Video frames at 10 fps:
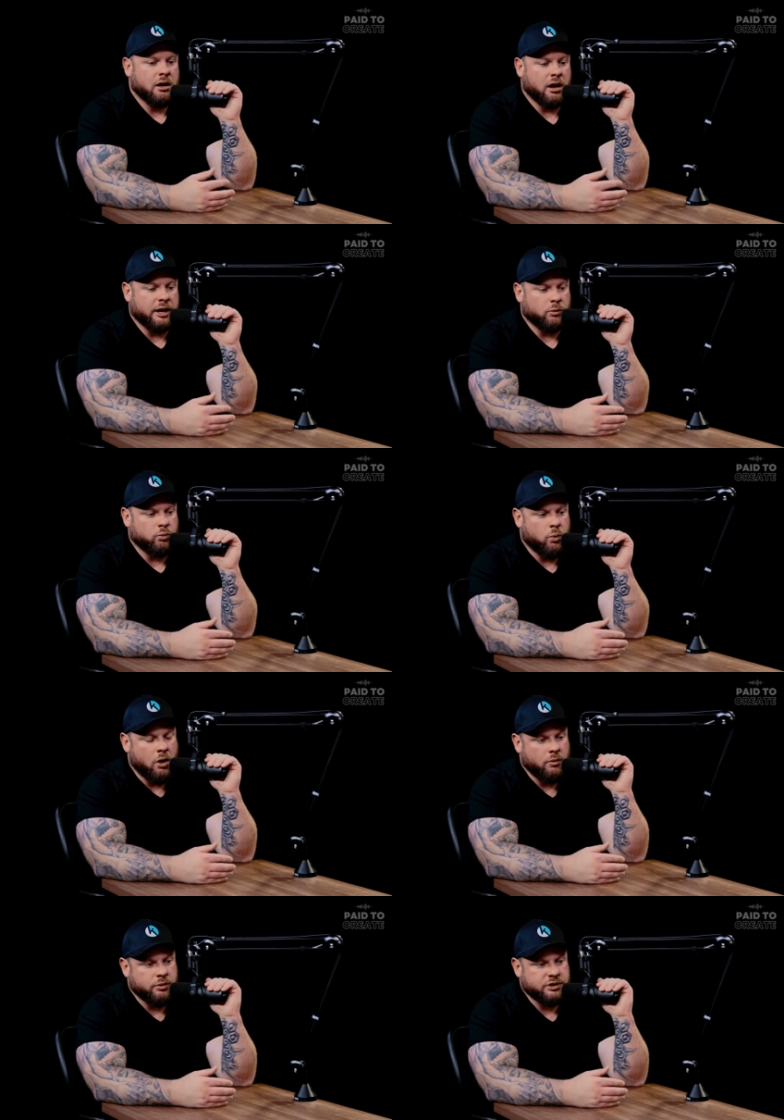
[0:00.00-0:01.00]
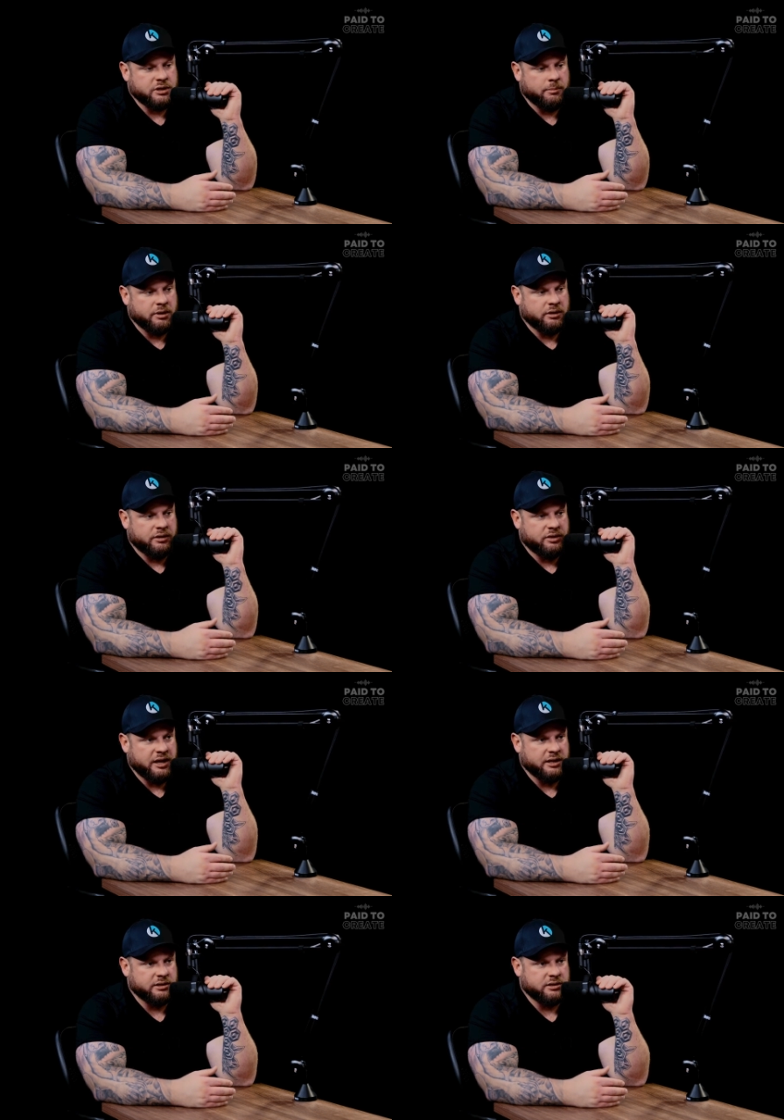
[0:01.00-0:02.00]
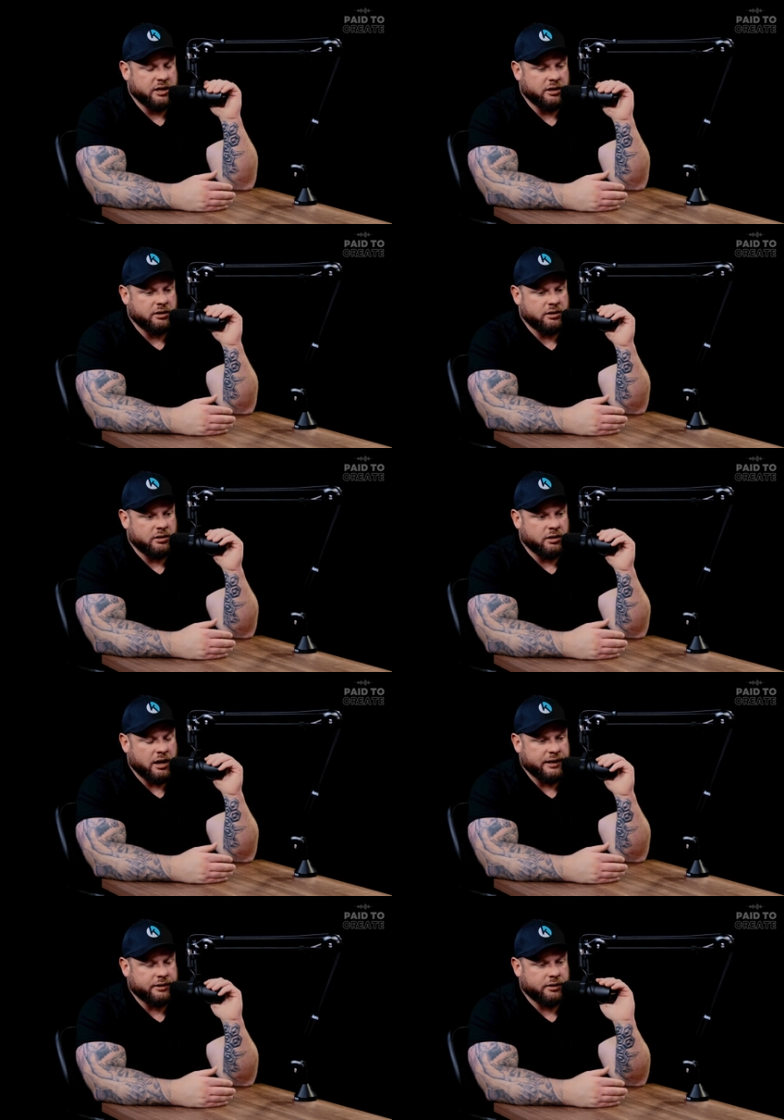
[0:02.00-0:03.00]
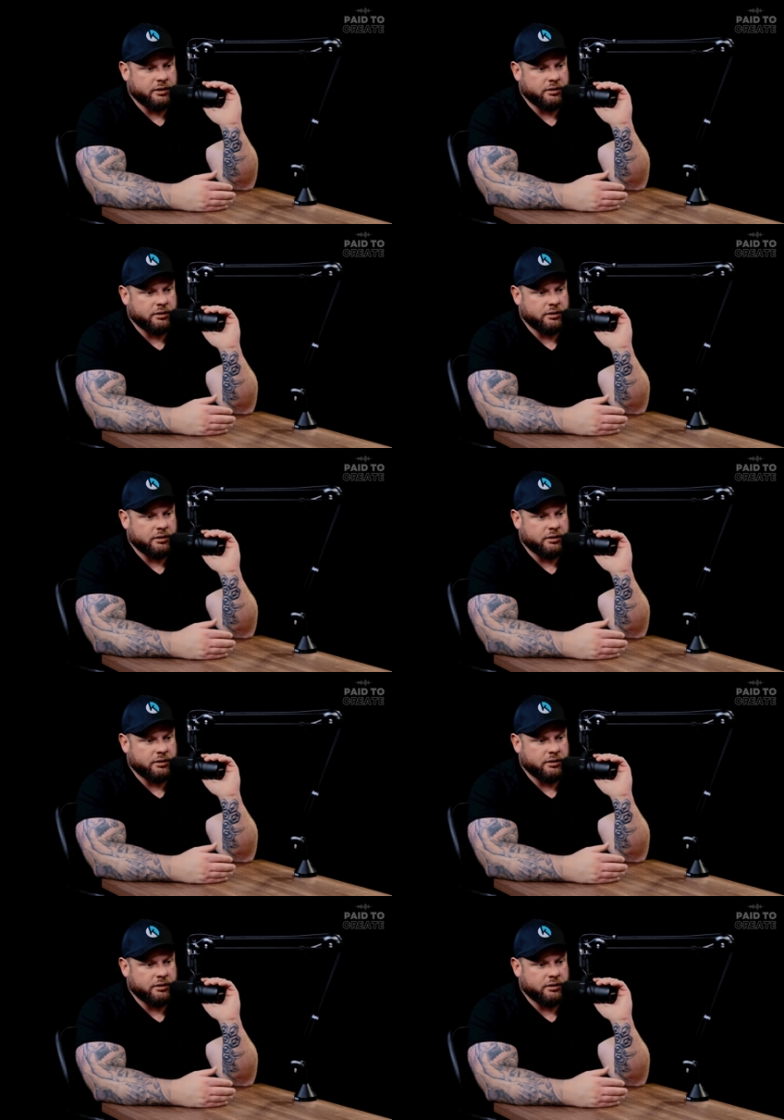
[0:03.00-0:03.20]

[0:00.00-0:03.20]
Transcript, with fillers: like what were some of the things that like